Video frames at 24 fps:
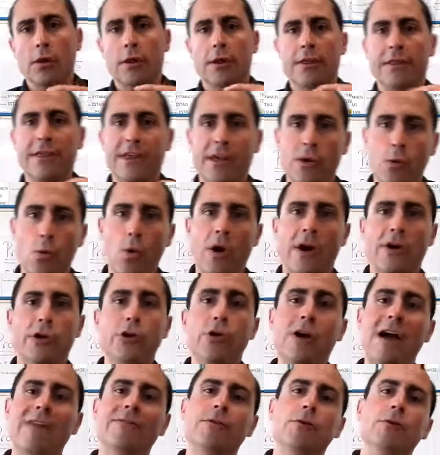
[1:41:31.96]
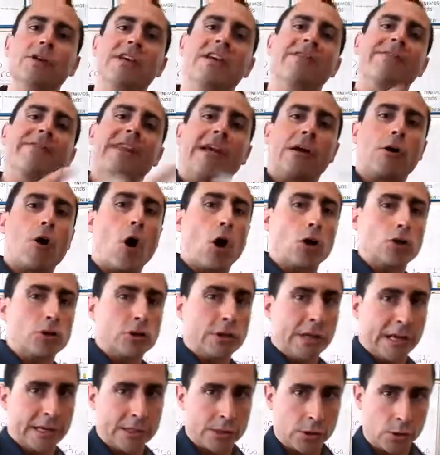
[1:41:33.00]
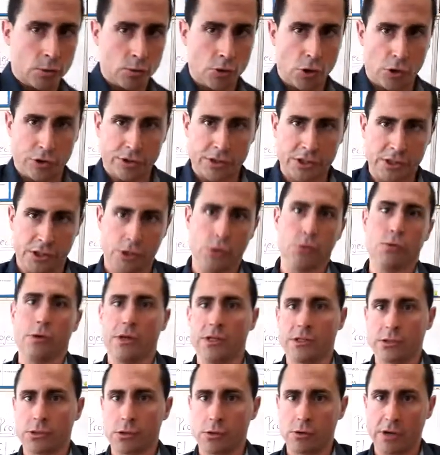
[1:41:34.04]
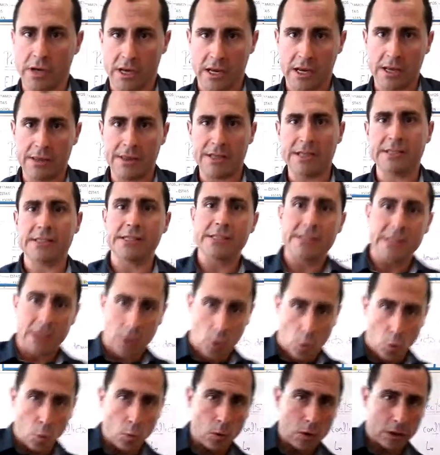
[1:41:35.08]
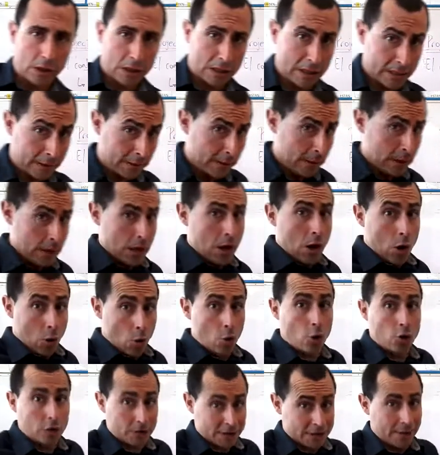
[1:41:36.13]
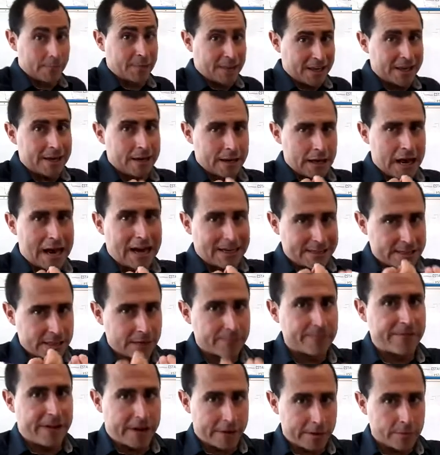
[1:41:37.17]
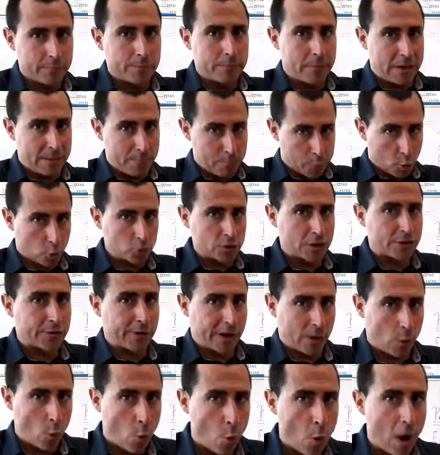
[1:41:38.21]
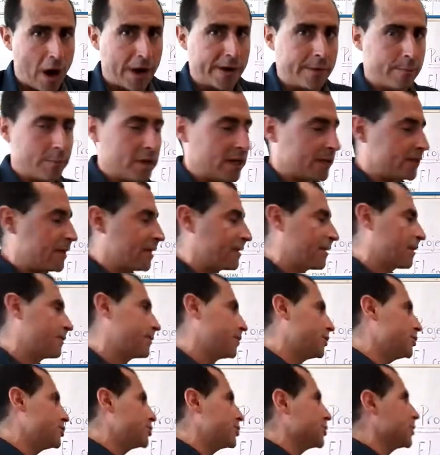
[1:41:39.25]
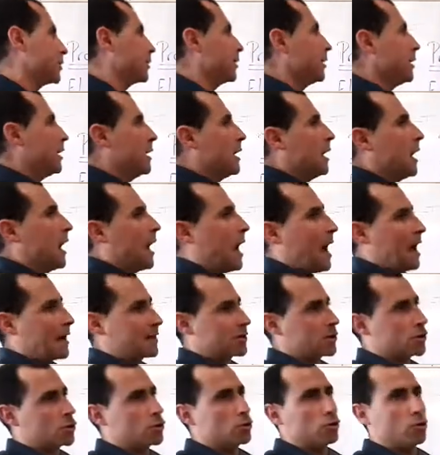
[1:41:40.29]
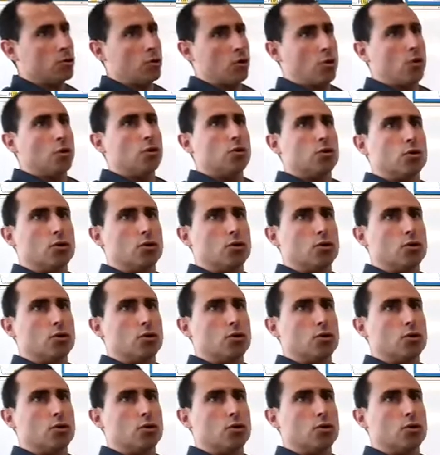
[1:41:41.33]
you have to give the context to your students, okay? This is the cool thing, or something, it's a very important requirement that a teacher has to